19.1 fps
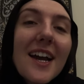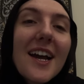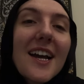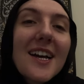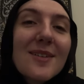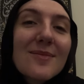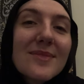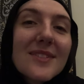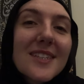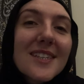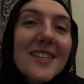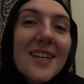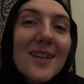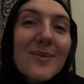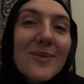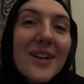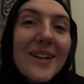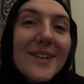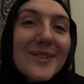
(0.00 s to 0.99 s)
Hamza
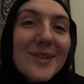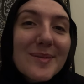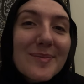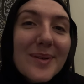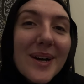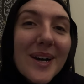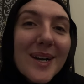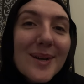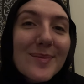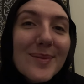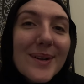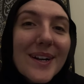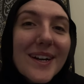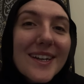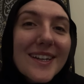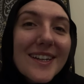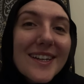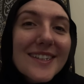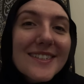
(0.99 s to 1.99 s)
then went to a barber
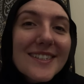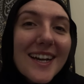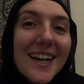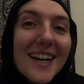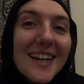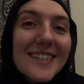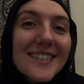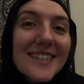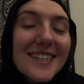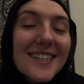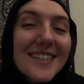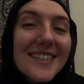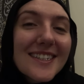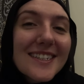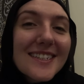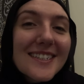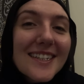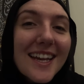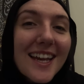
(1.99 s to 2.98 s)
and he has had
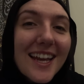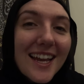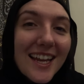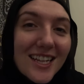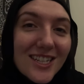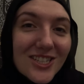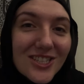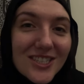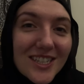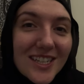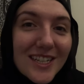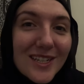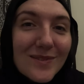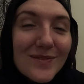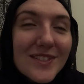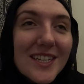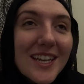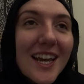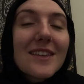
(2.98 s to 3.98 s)
his head
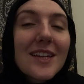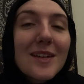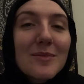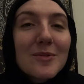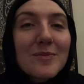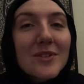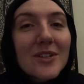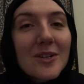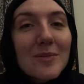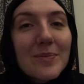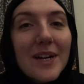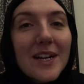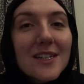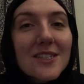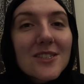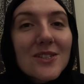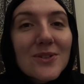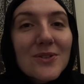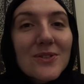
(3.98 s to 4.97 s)
shaved. Then when we got
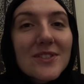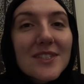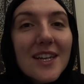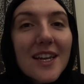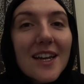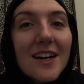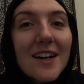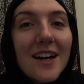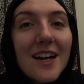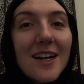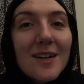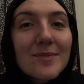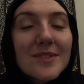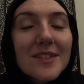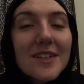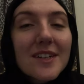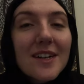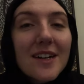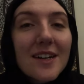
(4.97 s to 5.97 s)
back to the hotel,
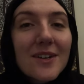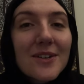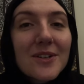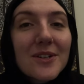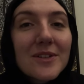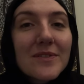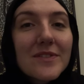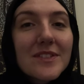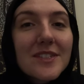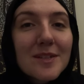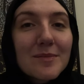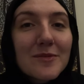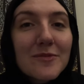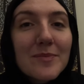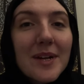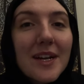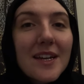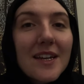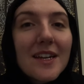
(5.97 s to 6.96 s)
Hamza cut off some
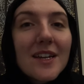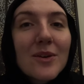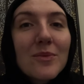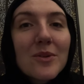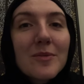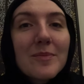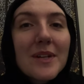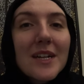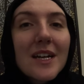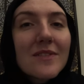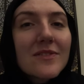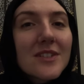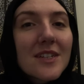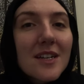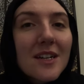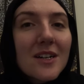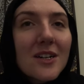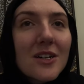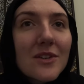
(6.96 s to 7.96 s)
of my hair. Women have to
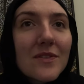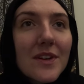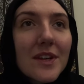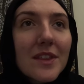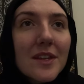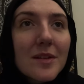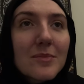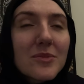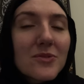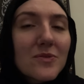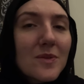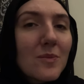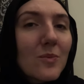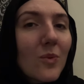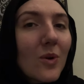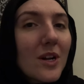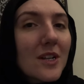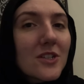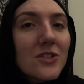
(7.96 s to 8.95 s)
cut off, I think,
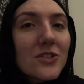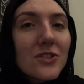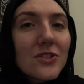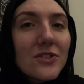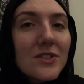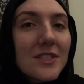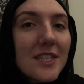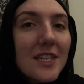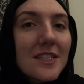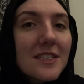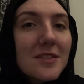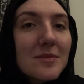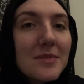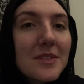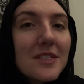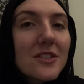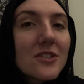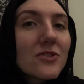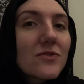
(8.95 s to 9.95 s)
between 1 and 2
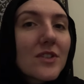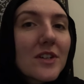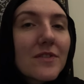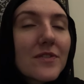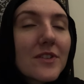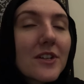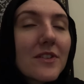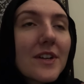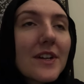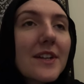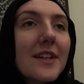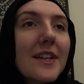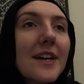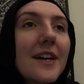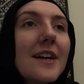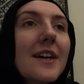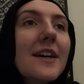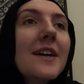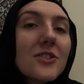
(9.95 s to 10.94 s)
centimeters, roughly around
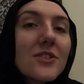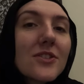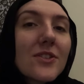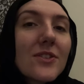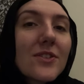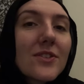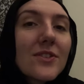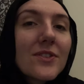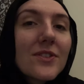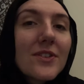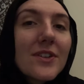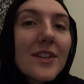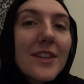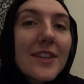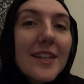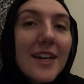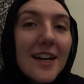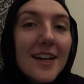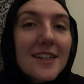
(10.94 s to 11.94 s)
that. So
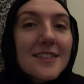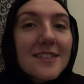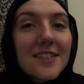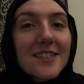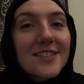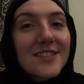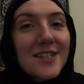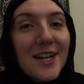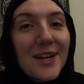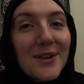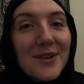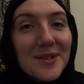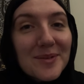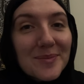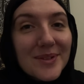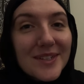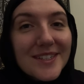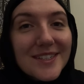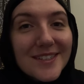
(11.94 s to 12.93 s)
that is us now,
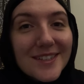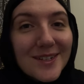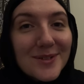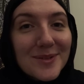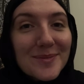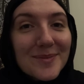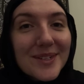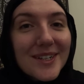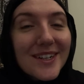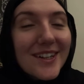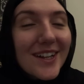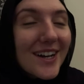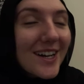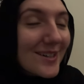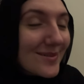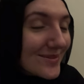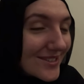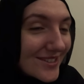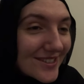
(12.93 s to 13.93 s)
completed our Umrah,
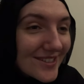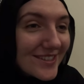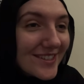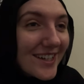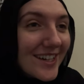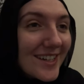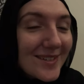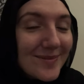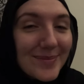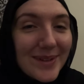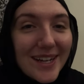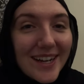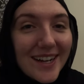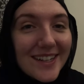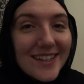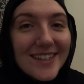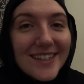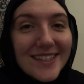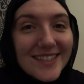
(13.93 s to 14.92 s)
Alhamdulillah. May
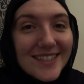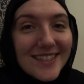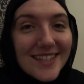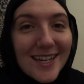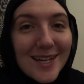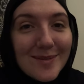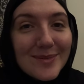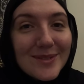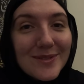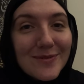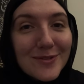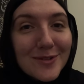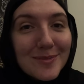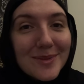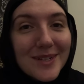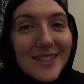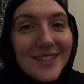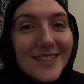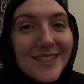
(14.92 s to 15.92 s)
Allah accept it
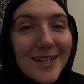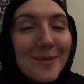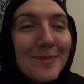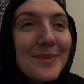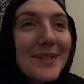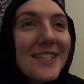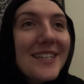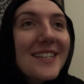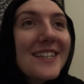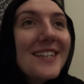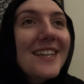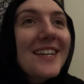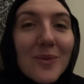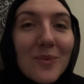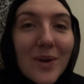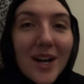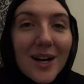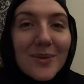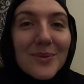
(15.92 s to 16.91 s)
from us, Ameen.
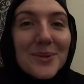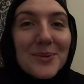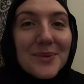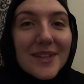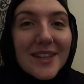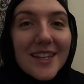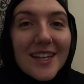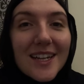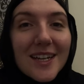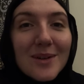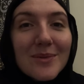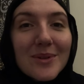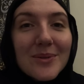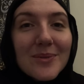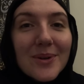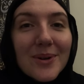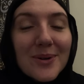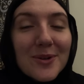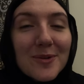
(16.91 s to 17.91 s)
While we were there, we
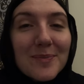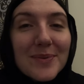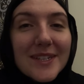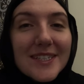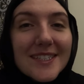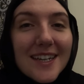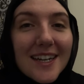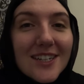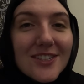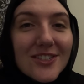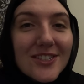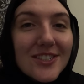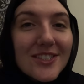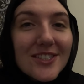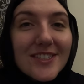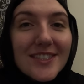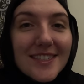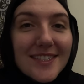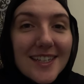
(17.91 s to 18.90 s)
were hoping to actually
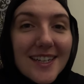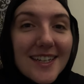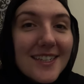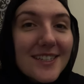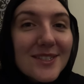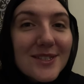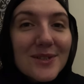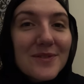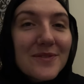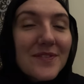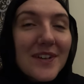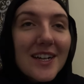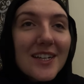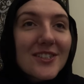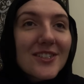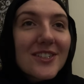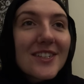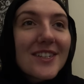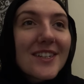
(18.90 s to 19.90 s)
just stay until
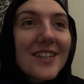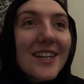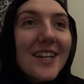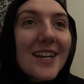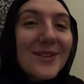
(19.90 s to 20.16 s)
Fajr.